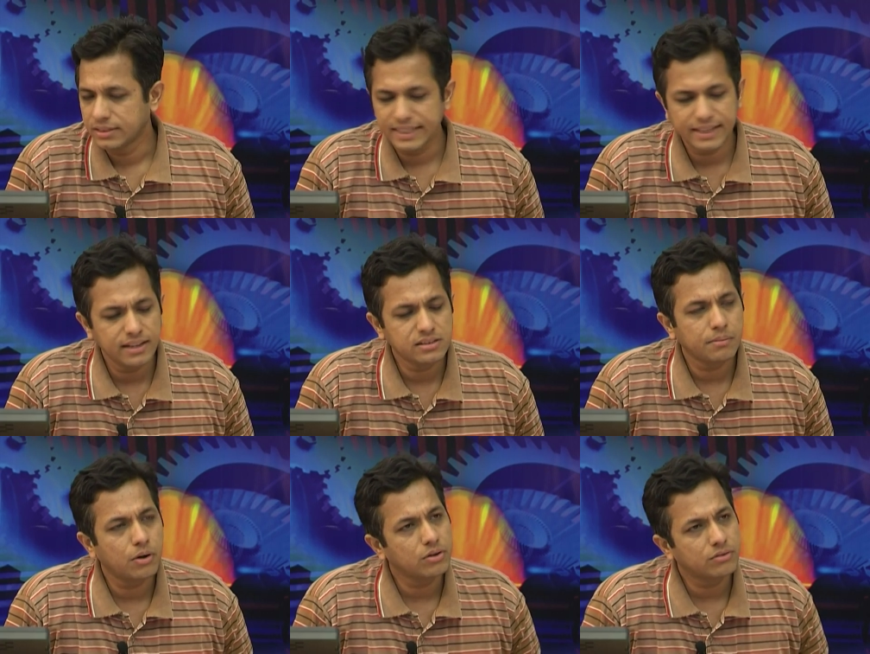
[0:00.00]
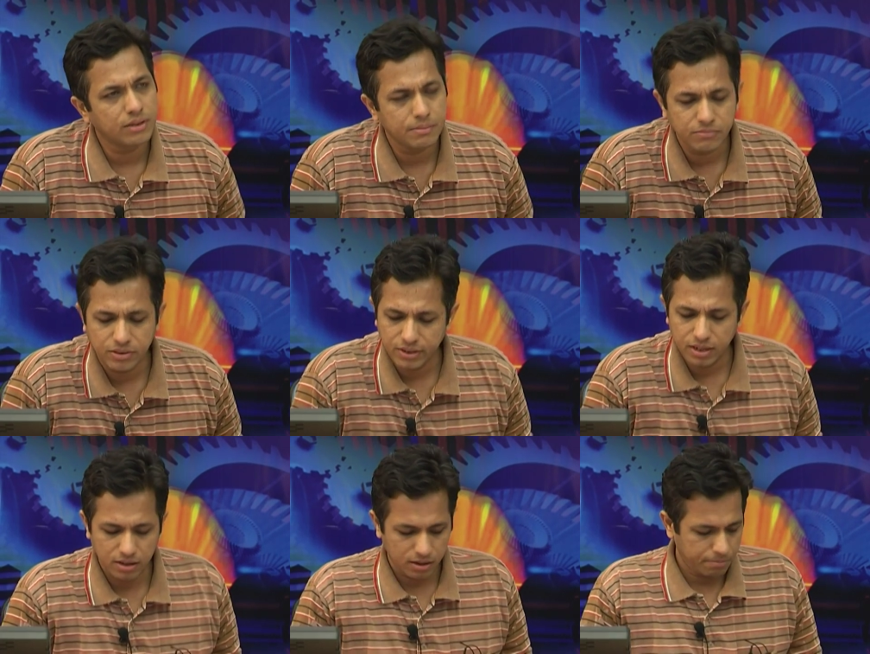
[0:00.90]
Details about them we will uh,